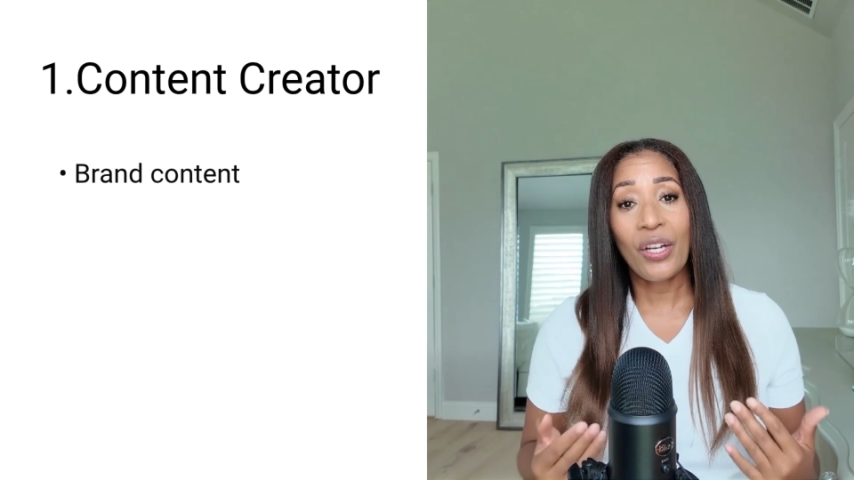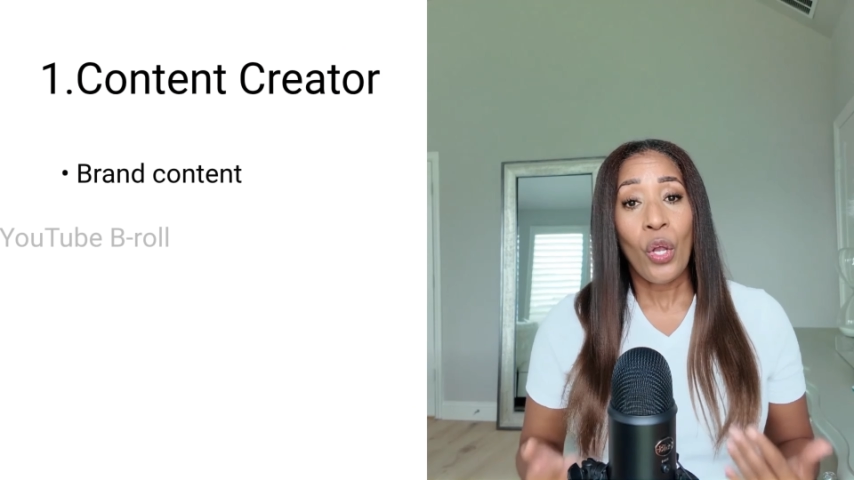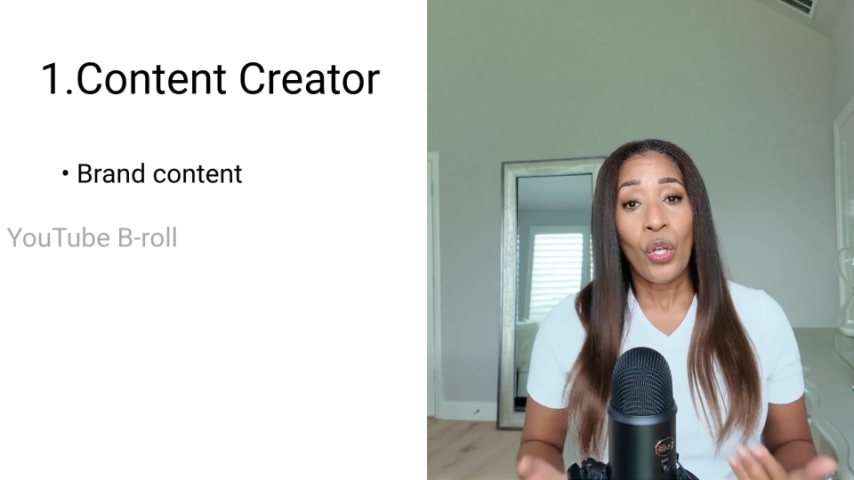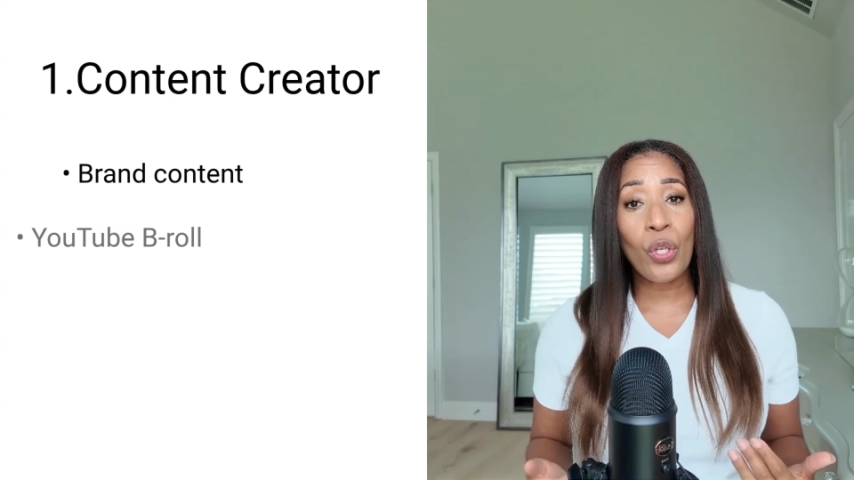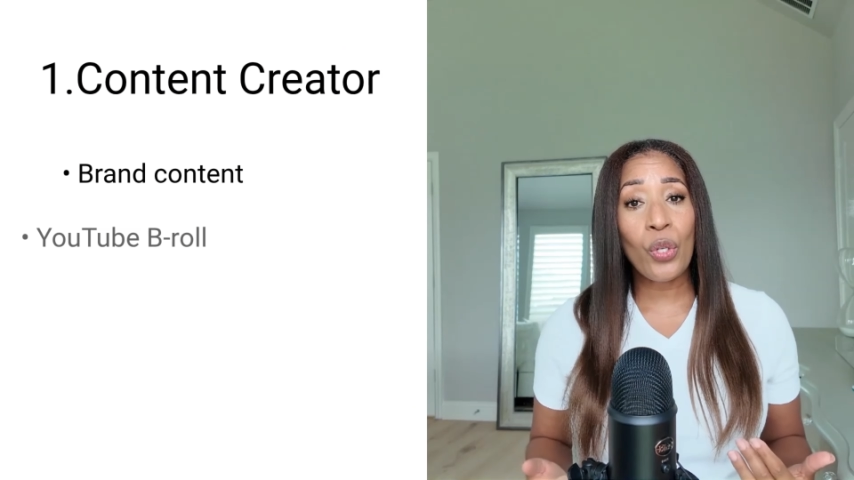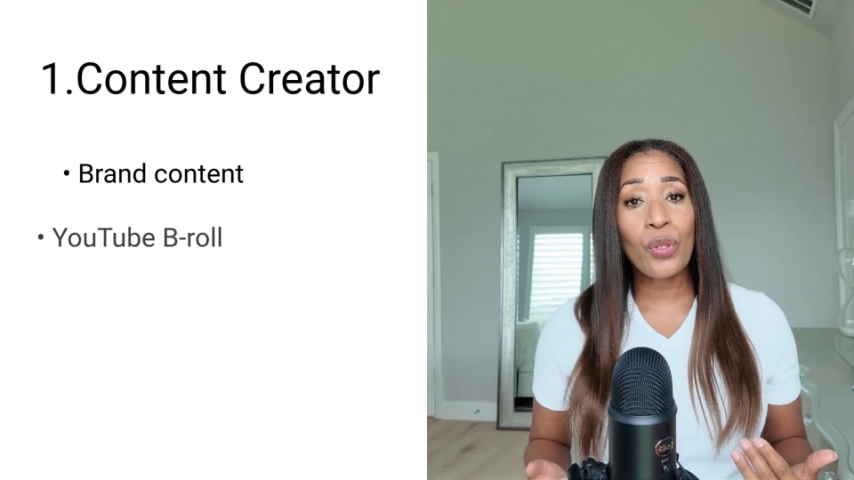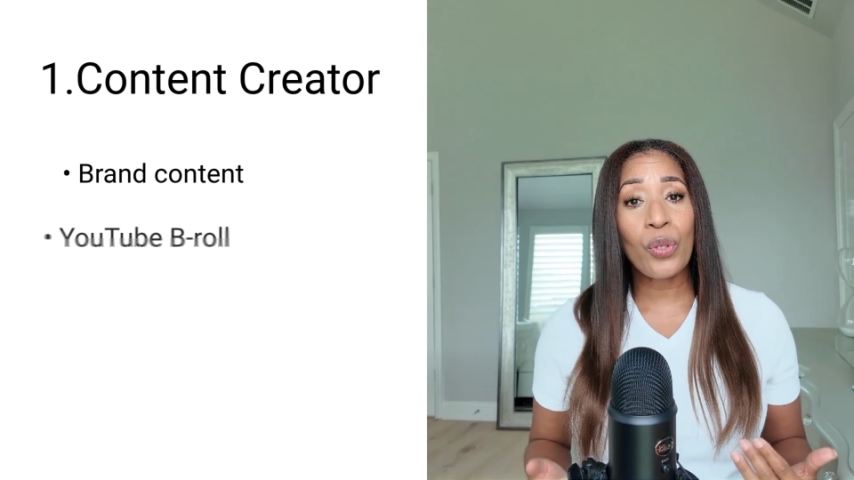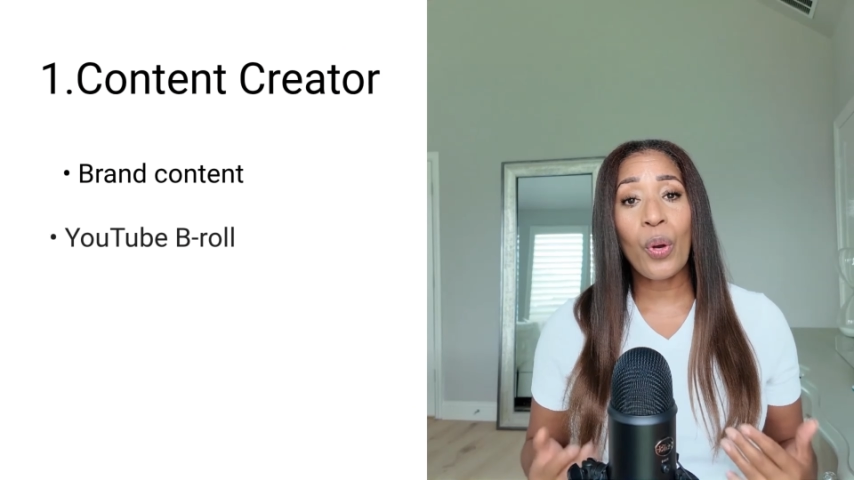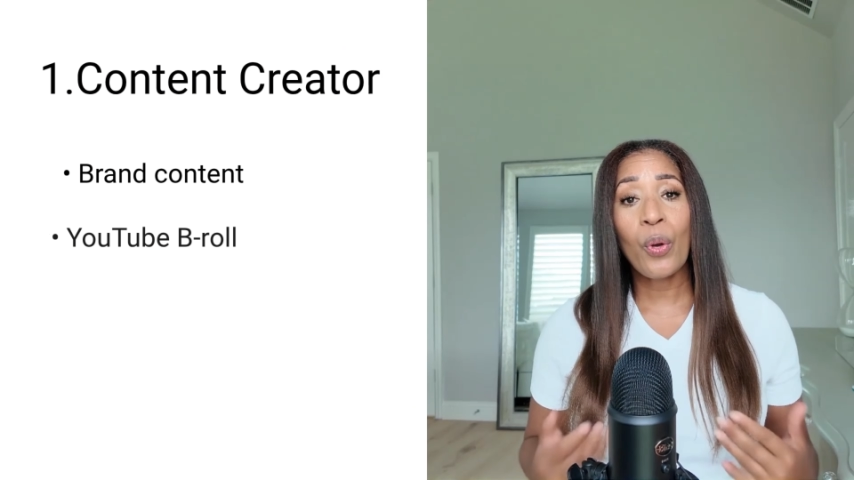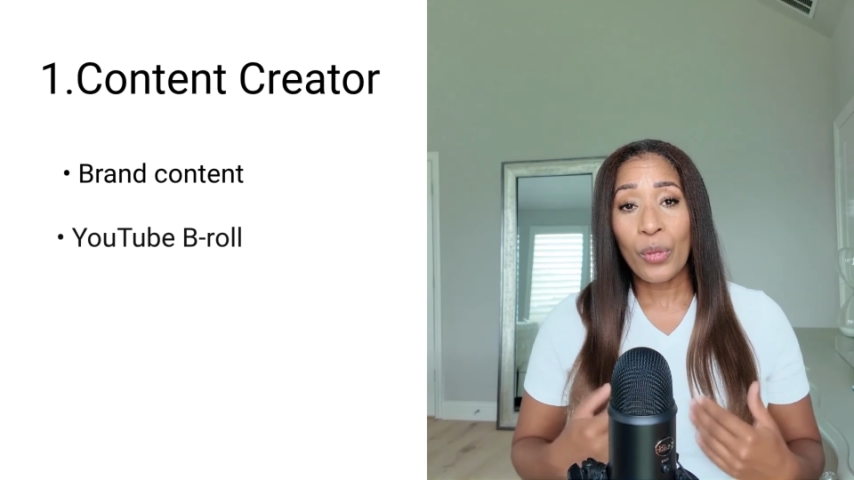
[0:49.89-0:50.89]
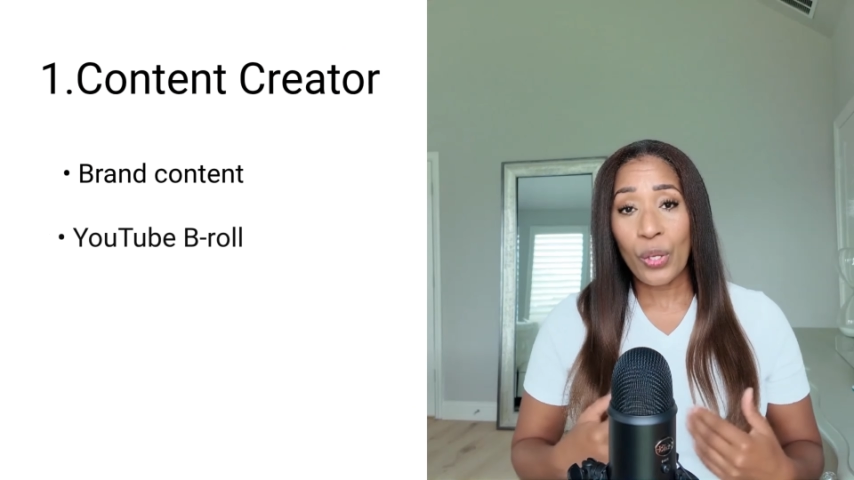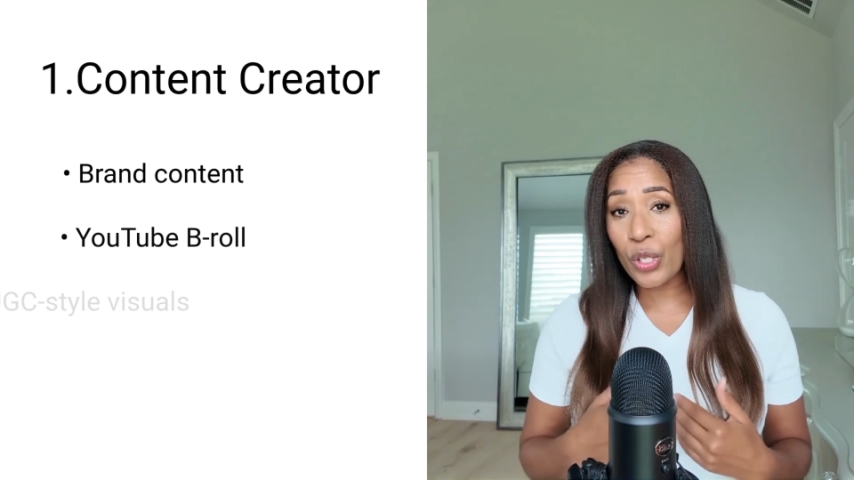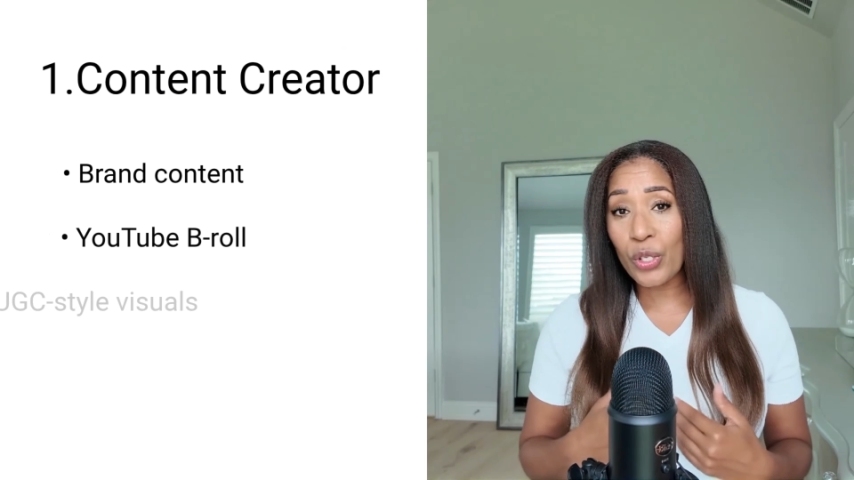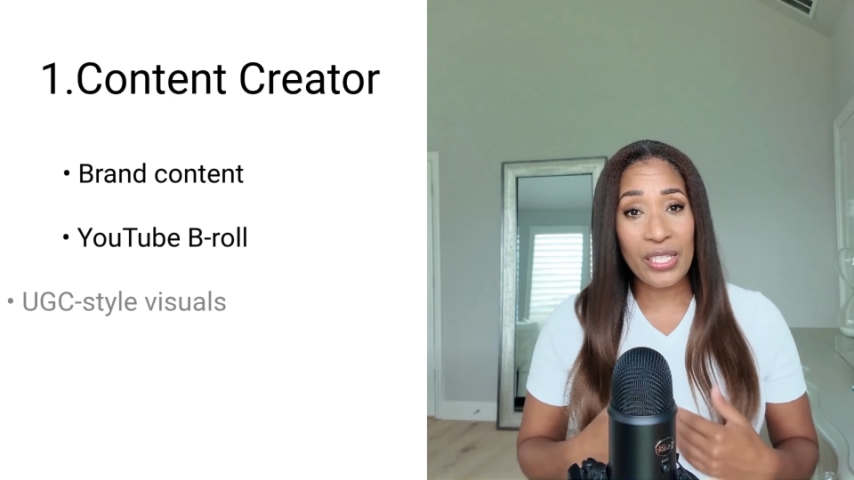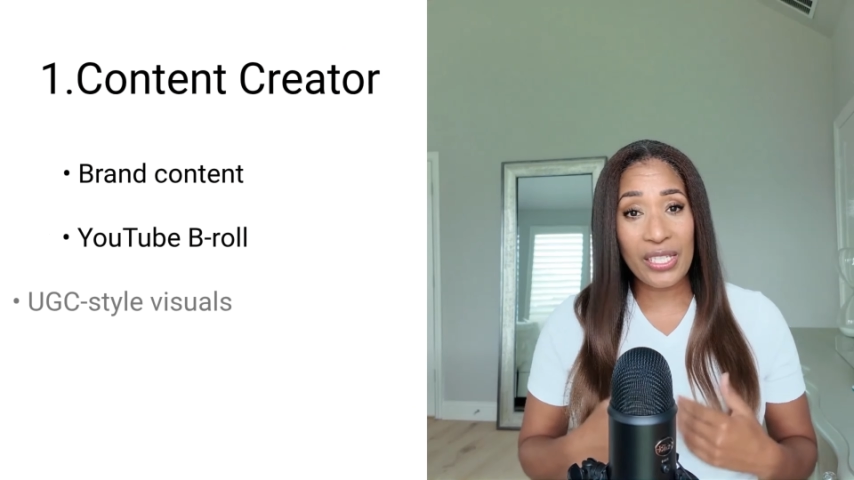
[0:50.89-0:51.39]
YouTube,
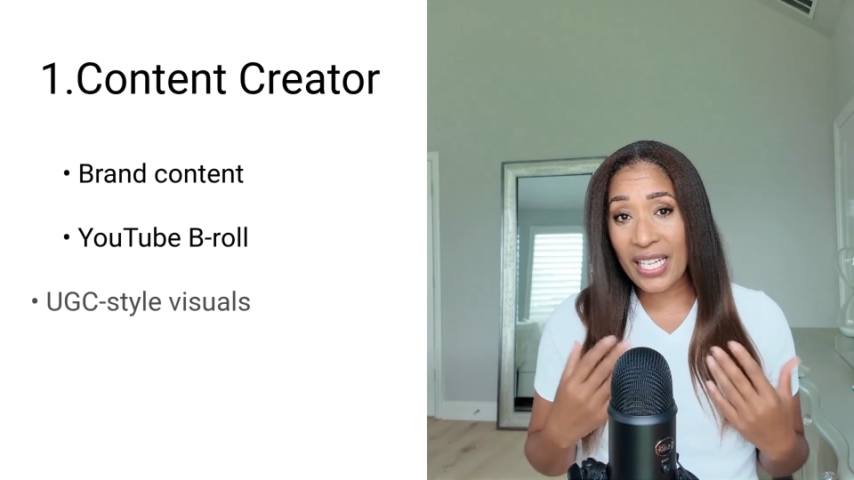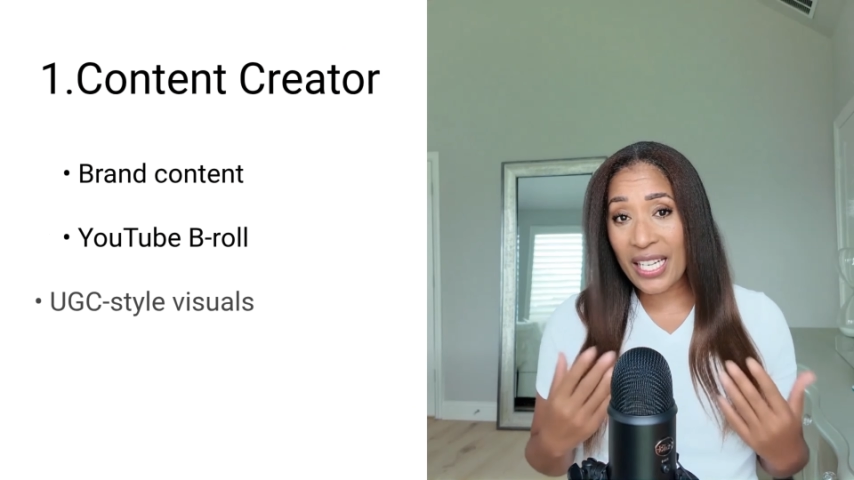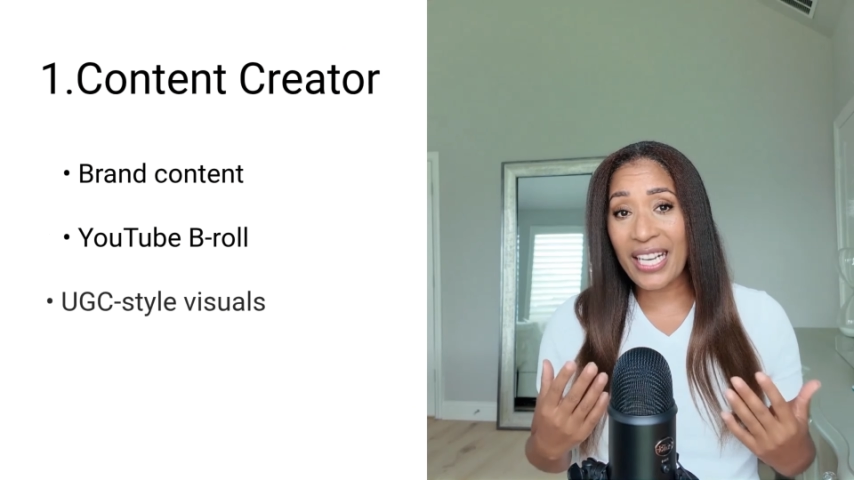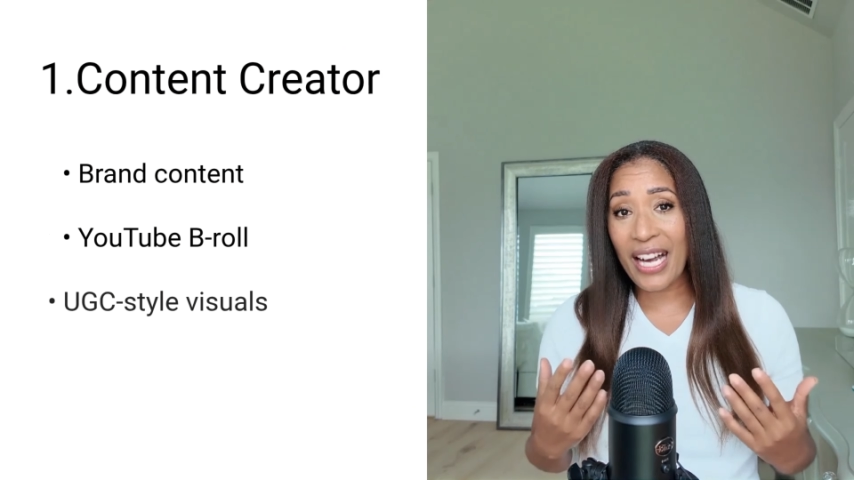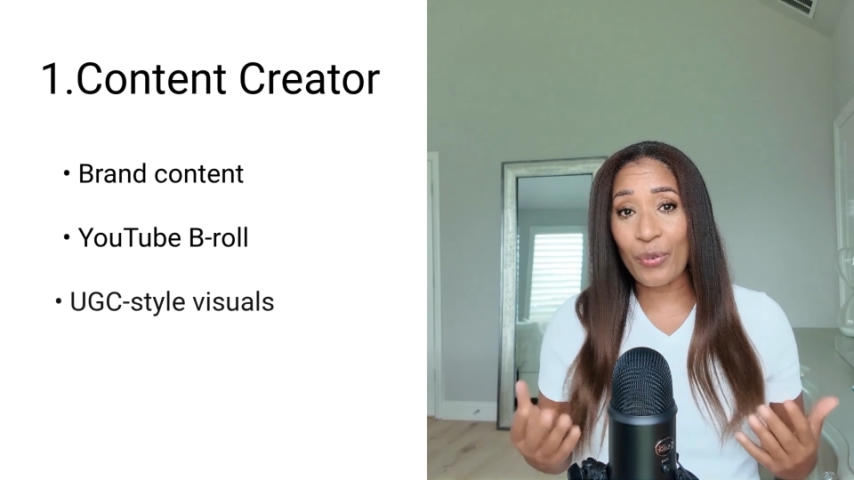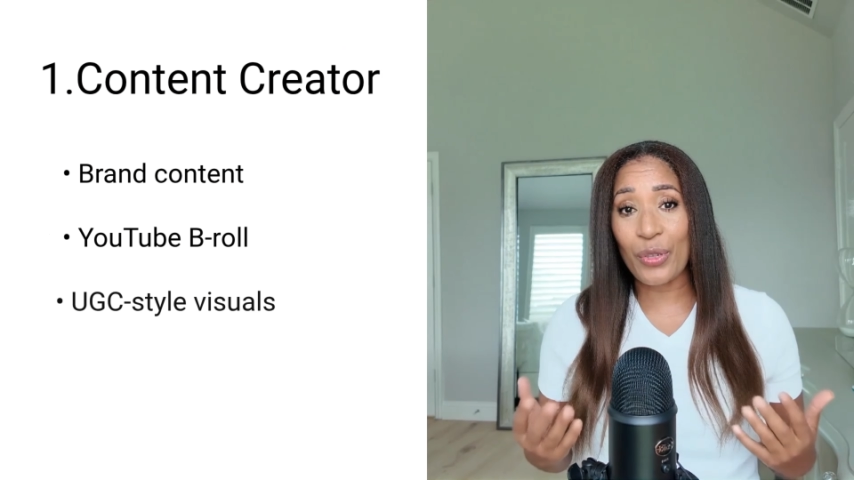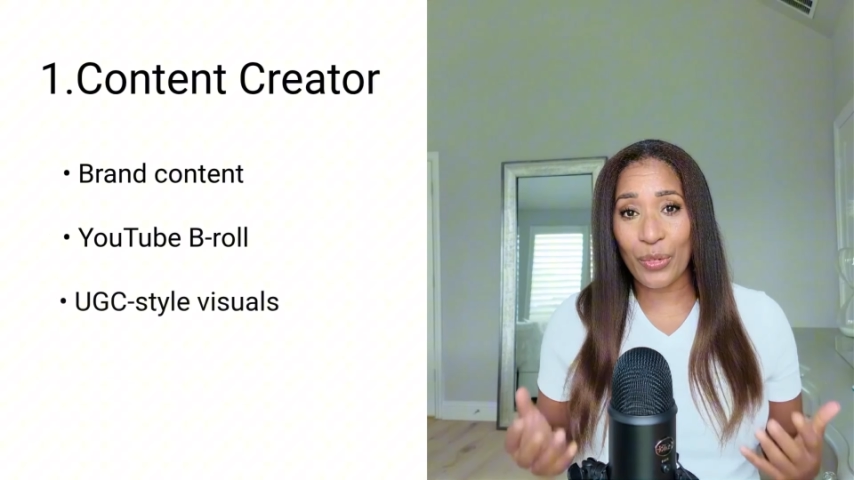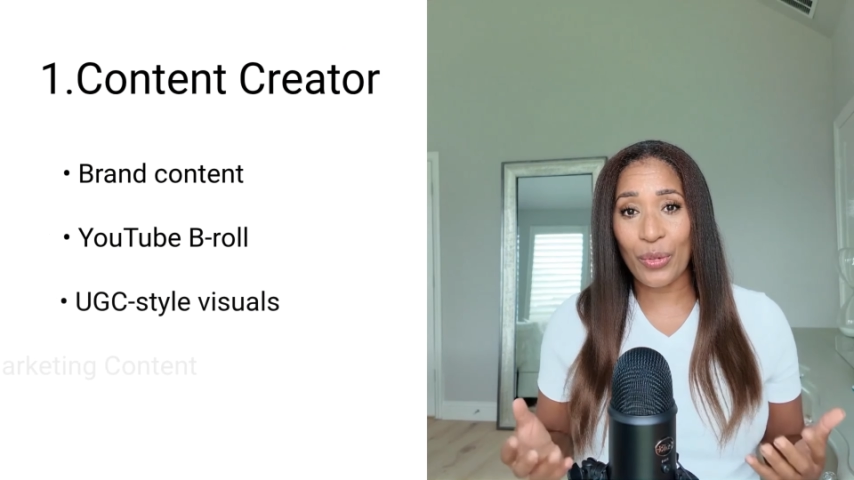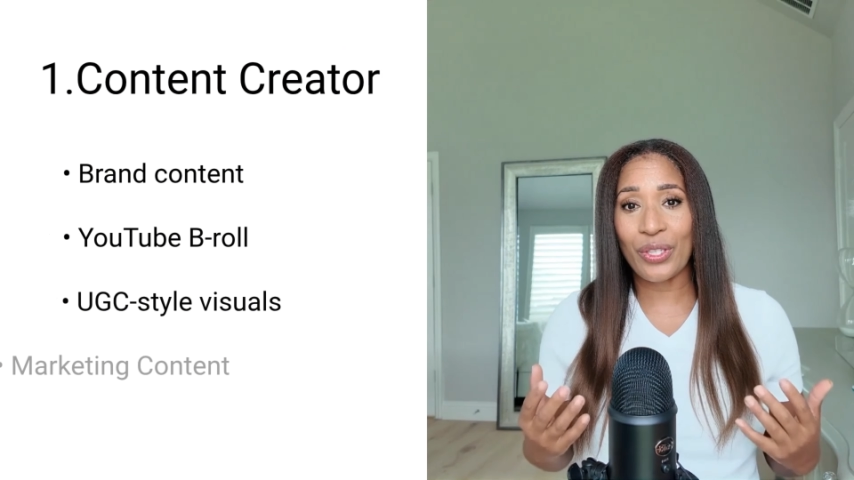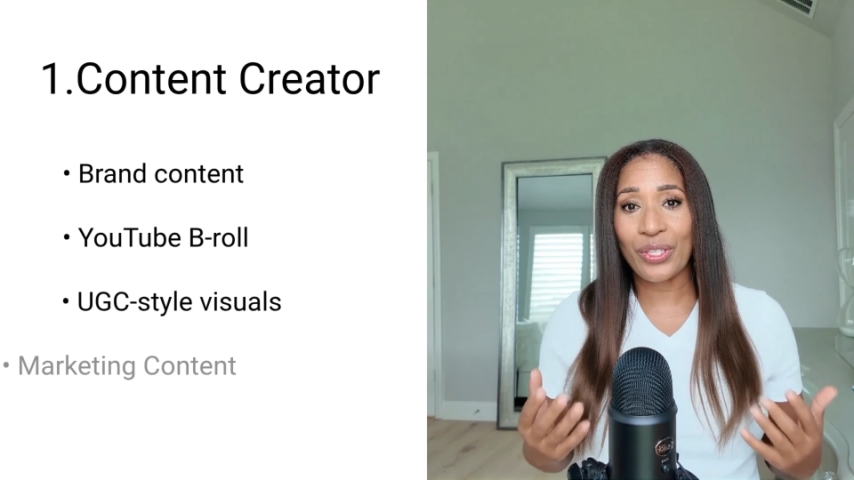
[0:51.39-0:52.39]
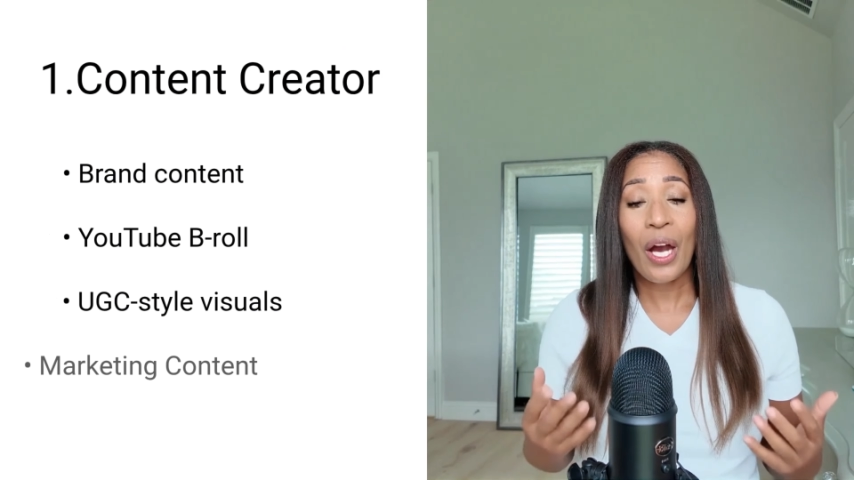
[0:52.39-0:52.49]
UGC-style visuals,